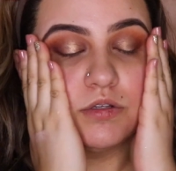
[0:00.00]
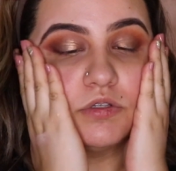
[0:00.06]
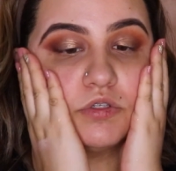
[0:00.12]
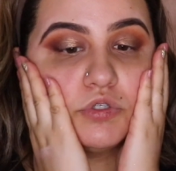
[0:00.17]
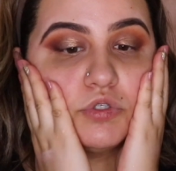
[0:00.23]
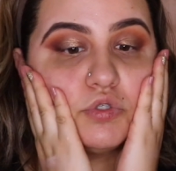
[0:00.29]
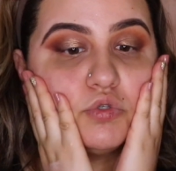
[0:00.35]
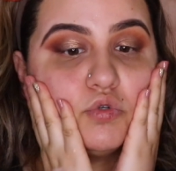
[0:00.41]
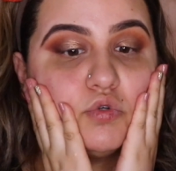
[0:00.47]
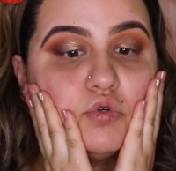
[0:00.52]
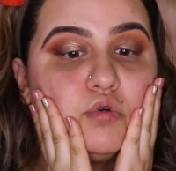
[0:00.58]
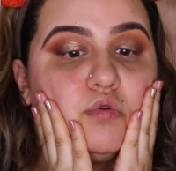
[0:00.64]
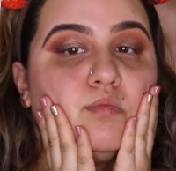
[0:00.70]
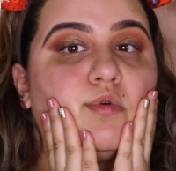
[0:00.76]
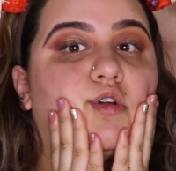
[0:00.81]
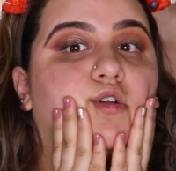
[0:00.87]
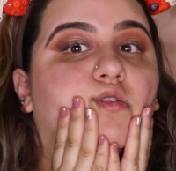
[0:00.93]

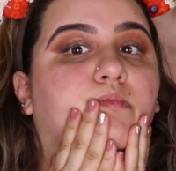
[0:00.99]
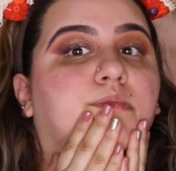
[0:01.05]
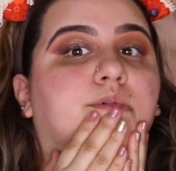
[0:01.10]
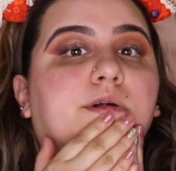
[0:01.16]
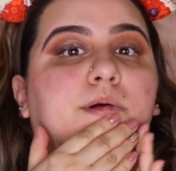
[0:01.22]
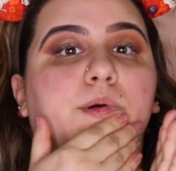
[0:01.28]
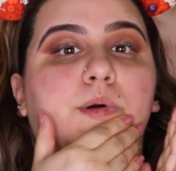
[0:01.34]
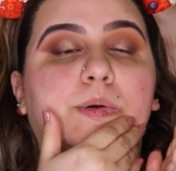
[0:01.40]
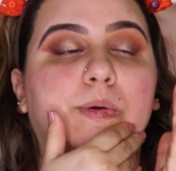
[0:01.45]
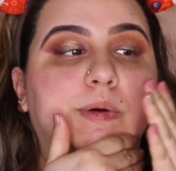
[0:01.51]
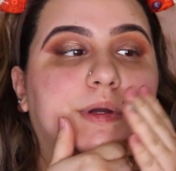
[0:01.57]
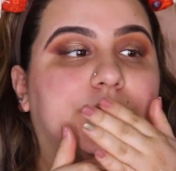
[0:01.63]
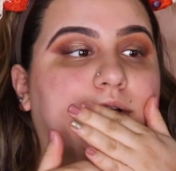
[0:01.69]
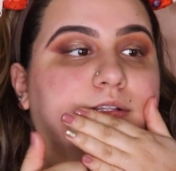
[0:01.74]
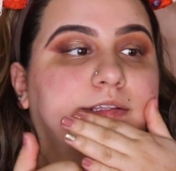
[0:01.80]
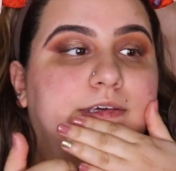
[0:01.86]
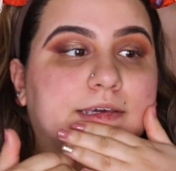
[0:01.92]
super duper
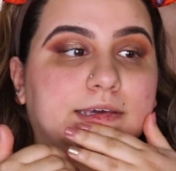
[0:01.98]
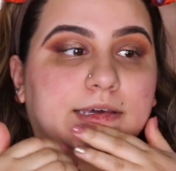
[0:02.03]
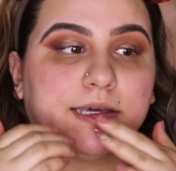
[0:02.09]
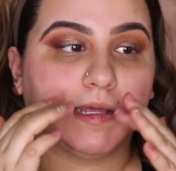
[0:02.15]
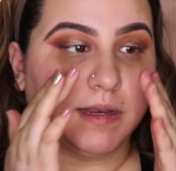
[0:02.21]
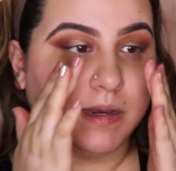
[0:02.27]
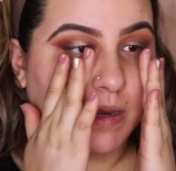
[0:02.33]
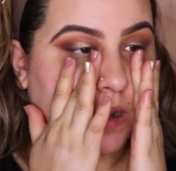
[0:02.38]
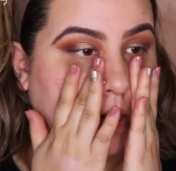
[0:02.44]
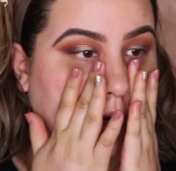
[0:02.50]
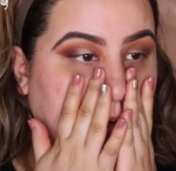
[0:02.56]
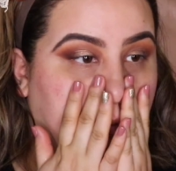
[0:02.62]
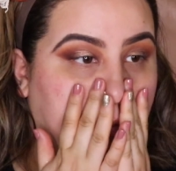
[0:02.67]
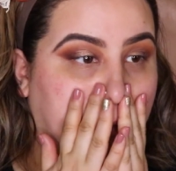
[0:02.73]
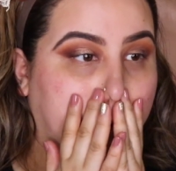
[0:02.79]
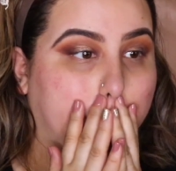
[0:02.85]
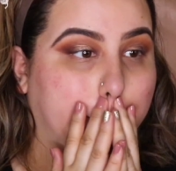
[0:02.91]
oily, and
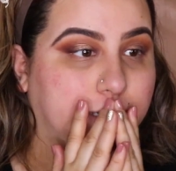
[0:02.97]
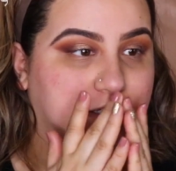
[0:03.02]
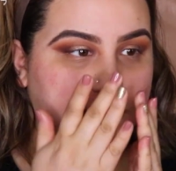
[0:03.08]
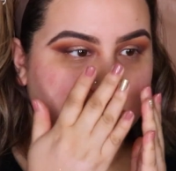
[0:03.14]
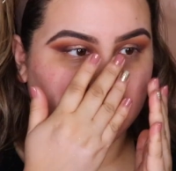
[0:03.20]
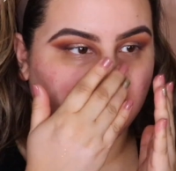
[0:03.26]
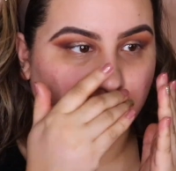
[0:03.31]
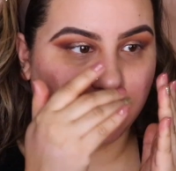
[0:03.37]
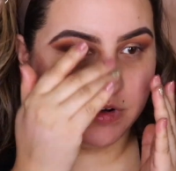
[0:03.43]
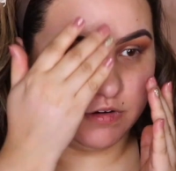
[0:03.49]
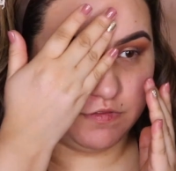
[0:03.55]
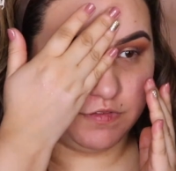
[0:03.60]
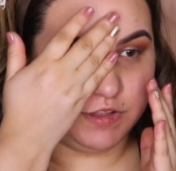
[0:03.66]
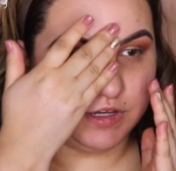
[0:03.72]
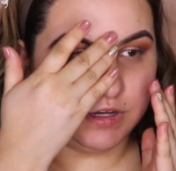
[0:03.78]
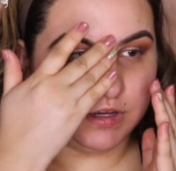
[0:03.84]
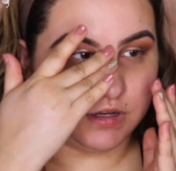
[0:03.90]
now it's more
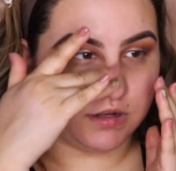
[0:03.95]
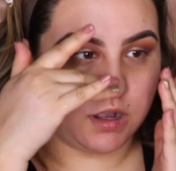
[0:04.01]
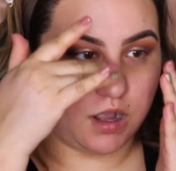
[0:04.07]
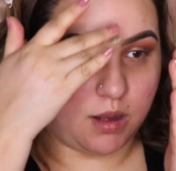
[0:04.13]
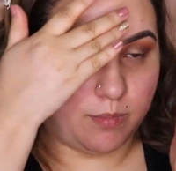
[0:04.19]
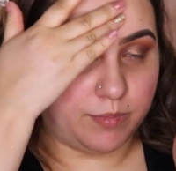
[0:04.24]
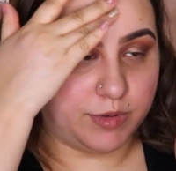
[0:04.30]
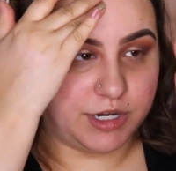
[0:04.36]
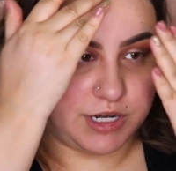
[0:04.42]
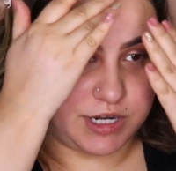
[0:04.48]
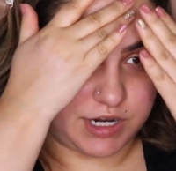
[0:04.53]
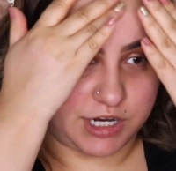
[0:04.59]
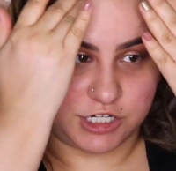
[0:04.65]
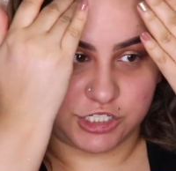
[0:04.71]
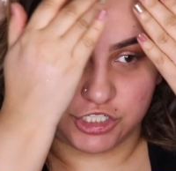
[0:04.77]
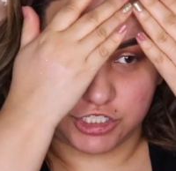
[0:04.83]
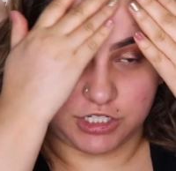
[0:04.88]
of like a
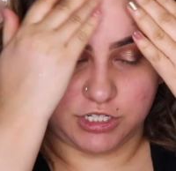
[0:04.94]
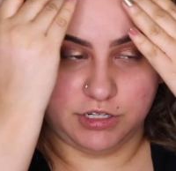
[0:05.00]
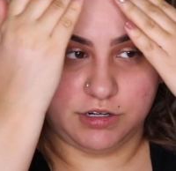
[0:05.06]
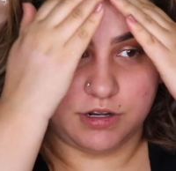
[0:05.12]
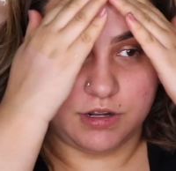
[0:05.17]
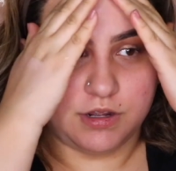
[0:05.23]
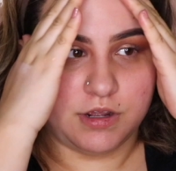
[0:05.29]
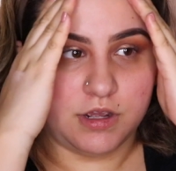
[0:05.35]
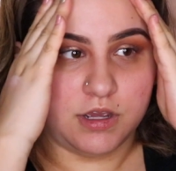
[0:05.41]
combination.